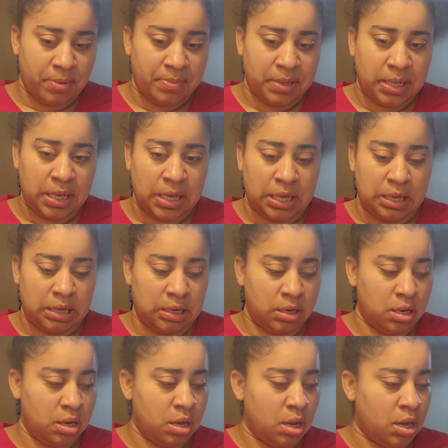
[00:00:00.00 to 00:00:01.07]
begin
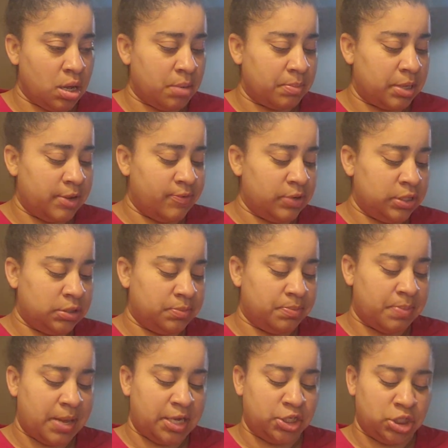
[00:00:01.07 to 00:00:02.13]
giving this
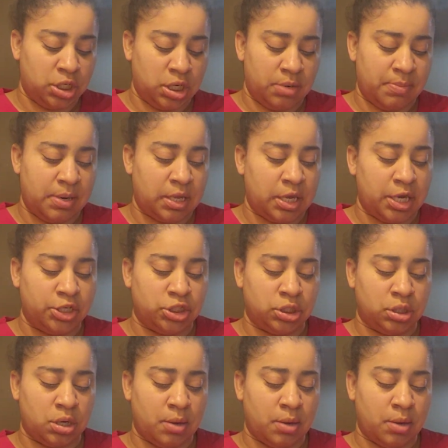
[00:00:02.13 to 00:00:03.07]
patient any medication.